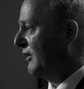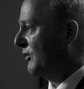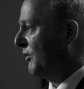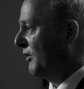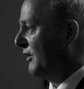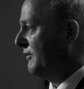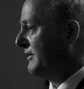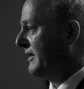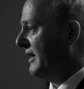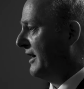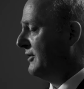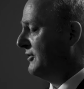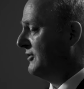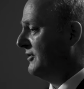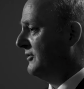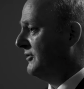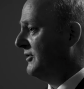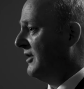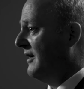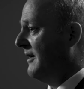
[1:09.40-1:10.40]
our
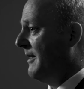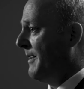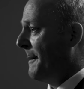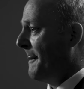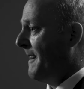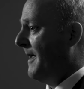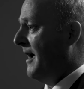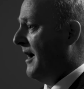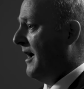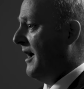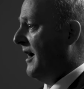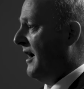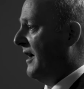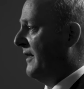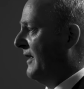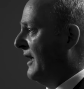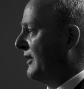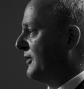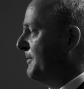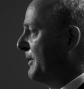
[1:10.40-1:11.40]
qualifications.
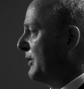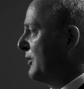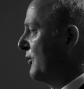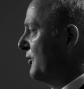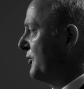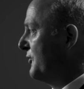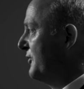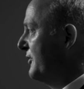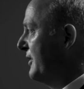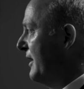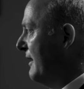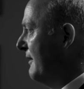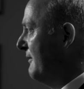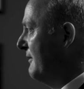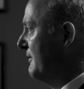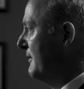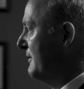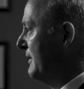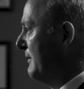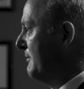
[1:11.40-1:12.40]
And that's because
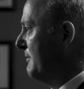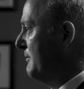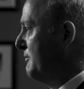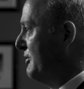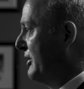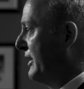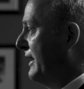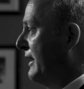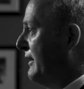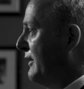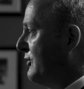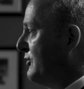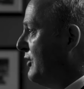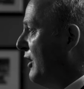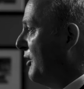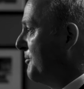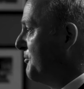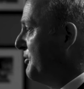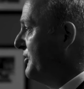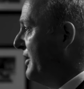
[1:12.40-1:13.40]
they're bringing in the
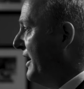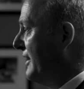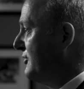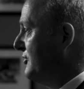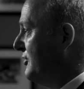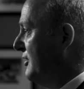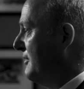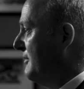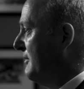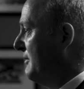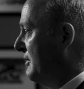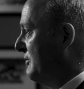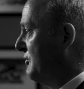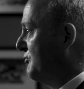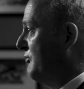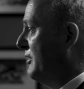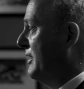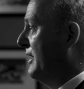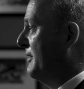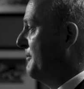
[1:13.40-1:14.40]
child protection.
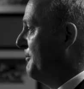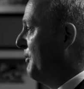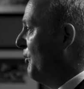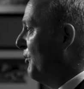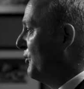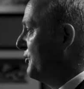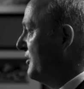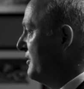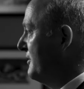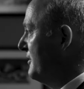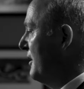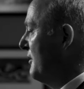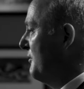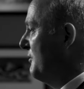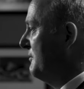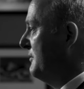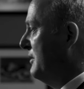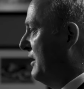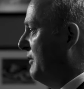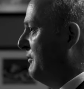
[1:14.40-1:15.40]
It's really important that,
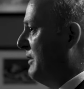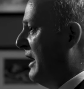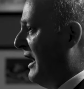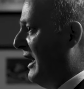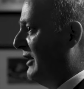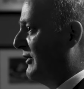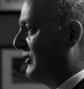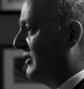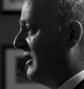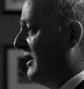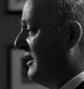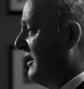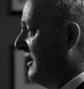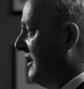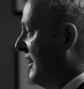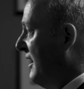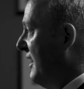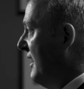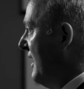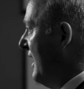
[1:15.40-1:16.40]
you know,
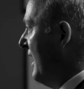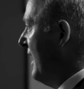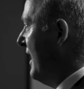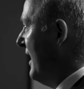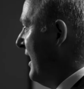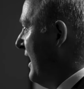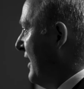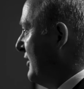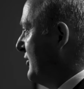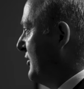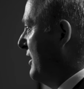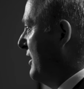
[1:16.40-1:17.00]
as